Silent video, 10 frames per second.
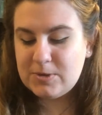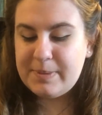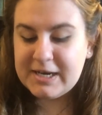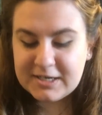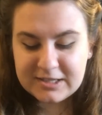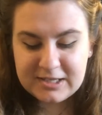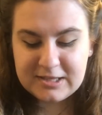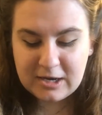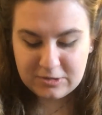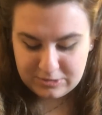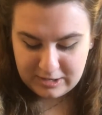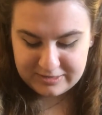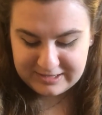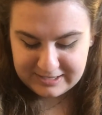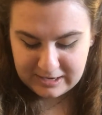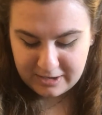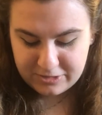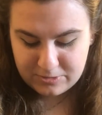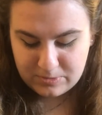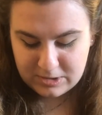apparently the
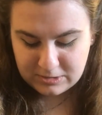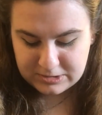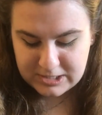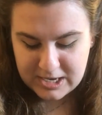Otherworld